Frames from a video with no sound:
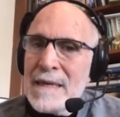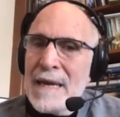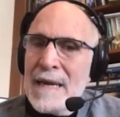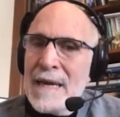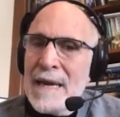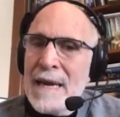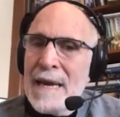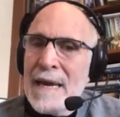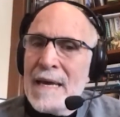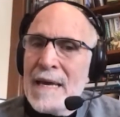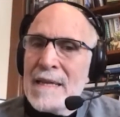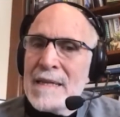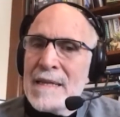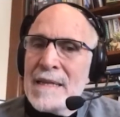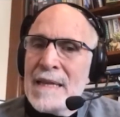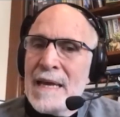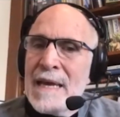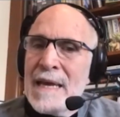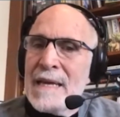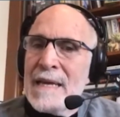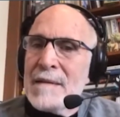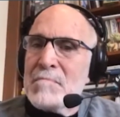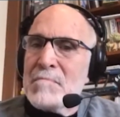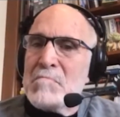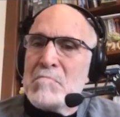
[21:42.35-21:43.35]
and
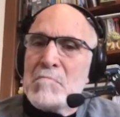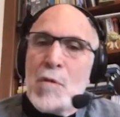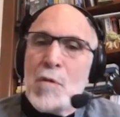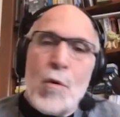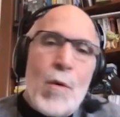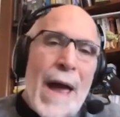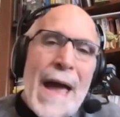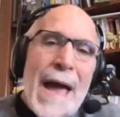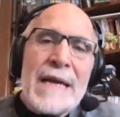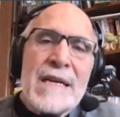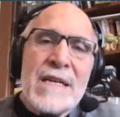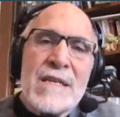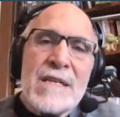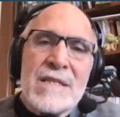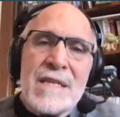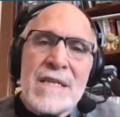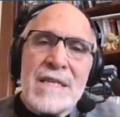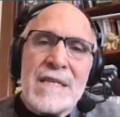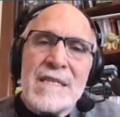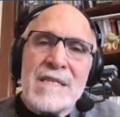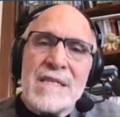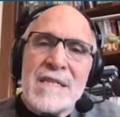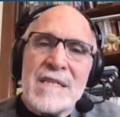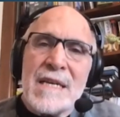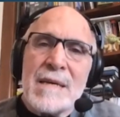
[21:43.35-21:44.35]
they
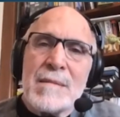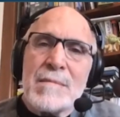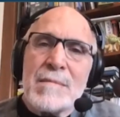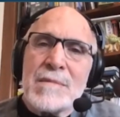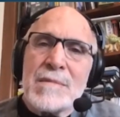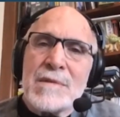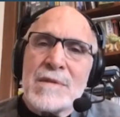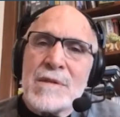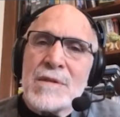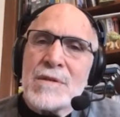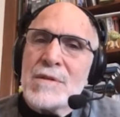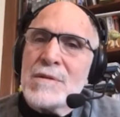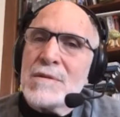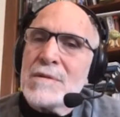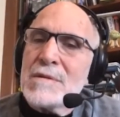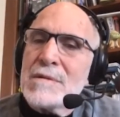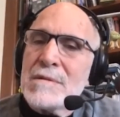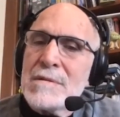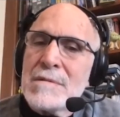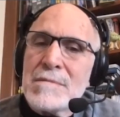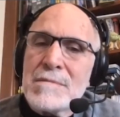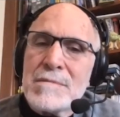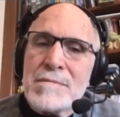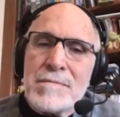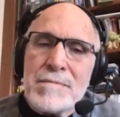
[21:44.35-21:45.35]
miraculously seem
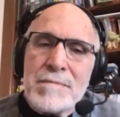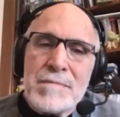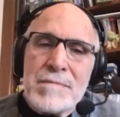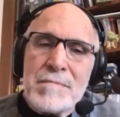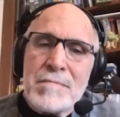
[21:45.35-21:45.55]
to